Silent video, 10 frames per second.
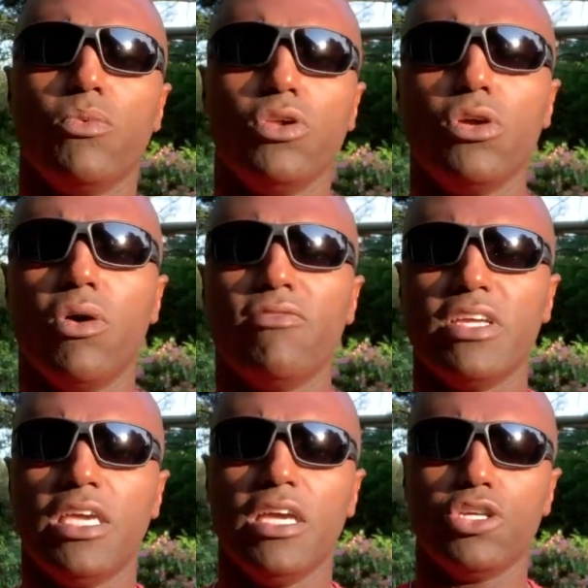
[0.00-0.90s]
When you go on
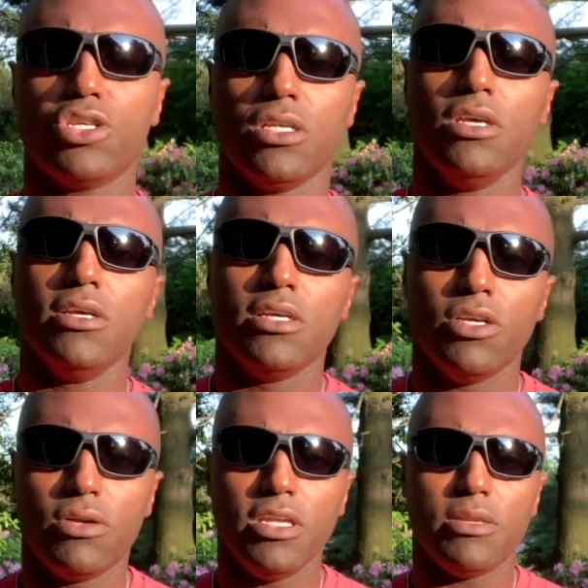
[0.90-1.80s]
vacation, you
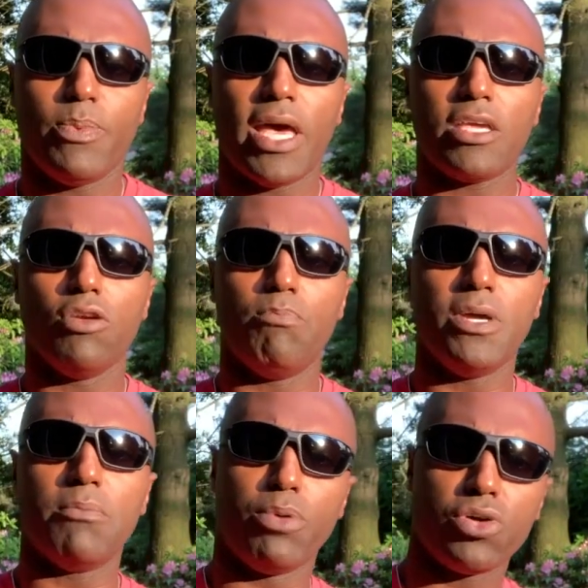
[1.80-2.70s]
don't need to pack your
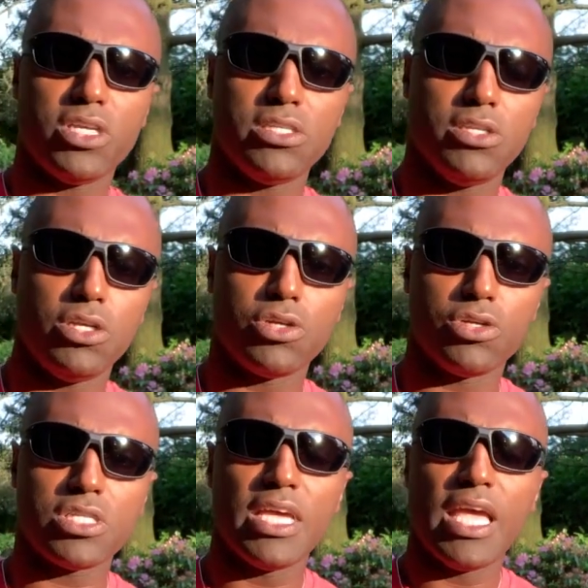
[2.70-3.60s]
big bulky
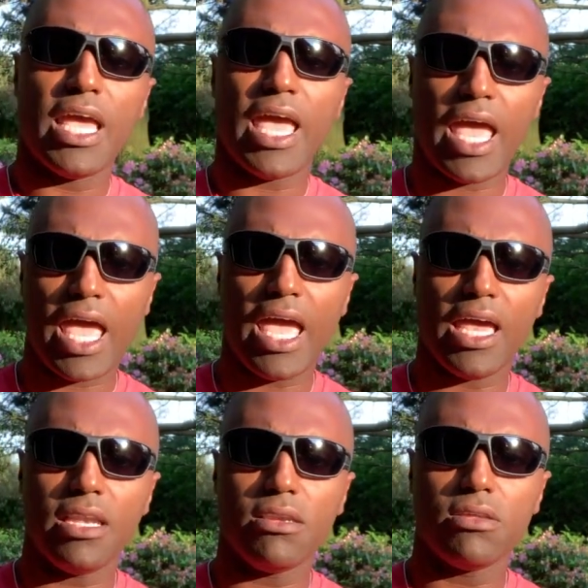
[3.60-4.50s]
sneakers
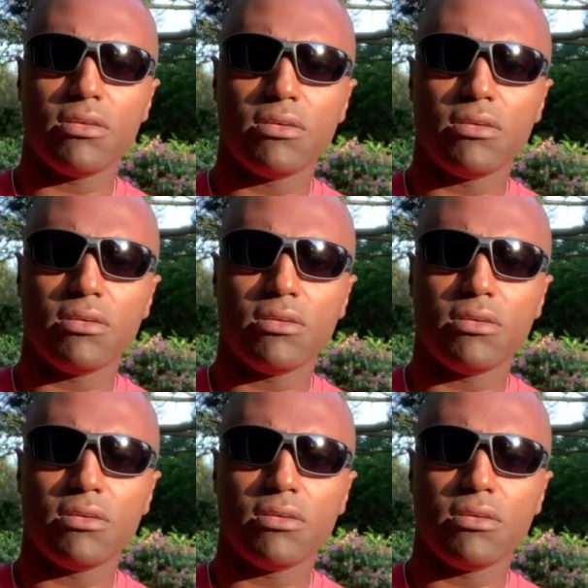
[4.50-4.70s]
and